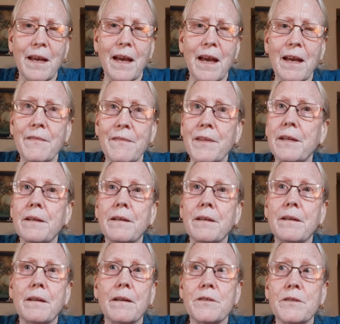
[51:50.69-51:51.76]
And then
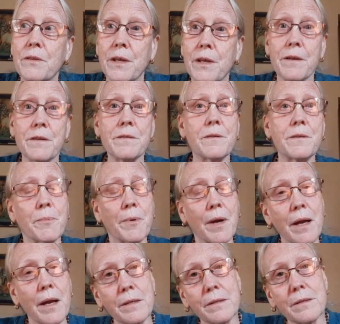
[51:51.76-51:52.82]
to their
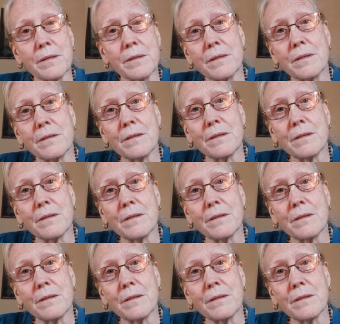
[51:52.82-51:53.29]
surprise,